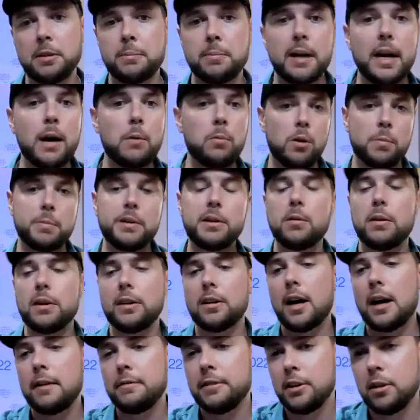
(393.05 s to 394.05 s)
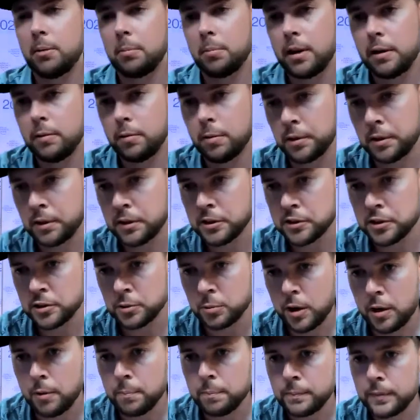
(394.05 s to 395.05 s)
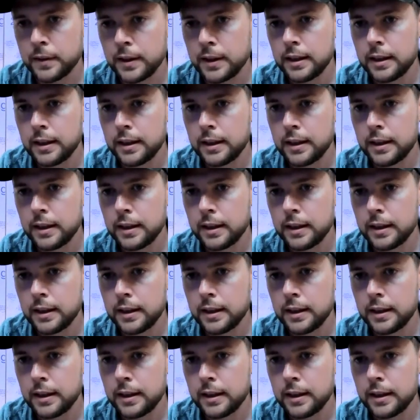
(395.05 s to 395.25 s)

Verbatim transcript: But I will be going live here on Brave Wilderness as well.